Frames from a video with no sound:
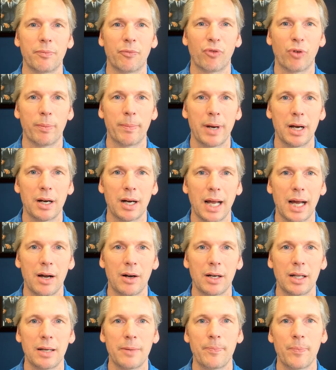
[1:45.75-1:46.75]
For Bexar
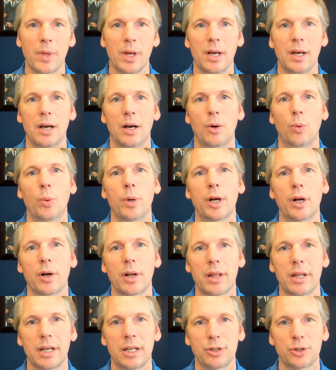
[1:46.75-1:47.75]
County, we go to
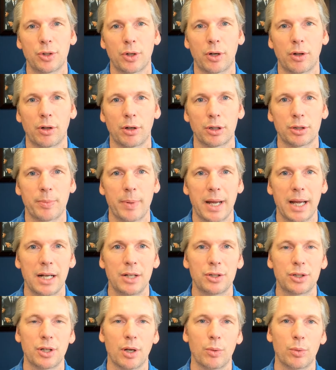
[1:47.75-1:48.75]
the district clerk's
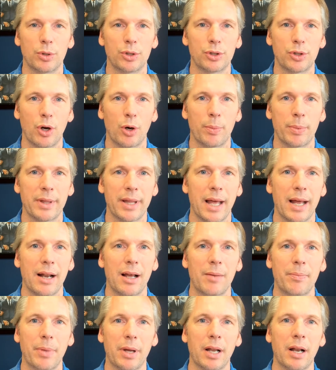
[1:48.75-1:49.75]
page, so we'll just open that
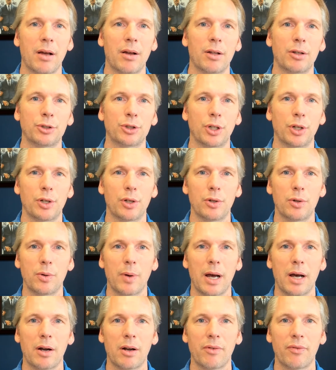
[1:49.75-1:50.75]
up and I'll show you
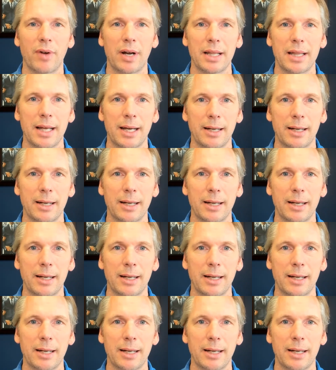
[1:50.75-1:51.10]
how to find